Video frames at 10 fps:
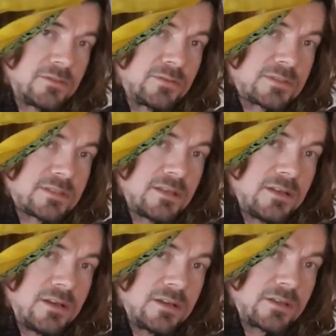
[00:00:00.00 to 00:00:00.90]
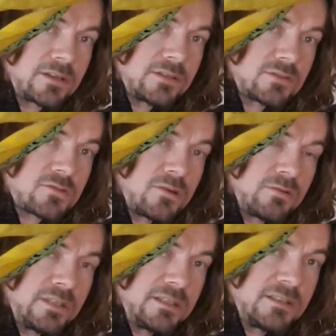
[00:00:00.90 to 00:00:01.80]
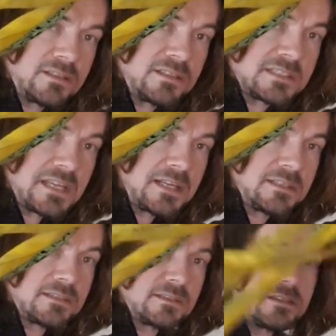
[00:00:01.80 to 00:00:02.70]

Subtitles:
who's controlling the descent.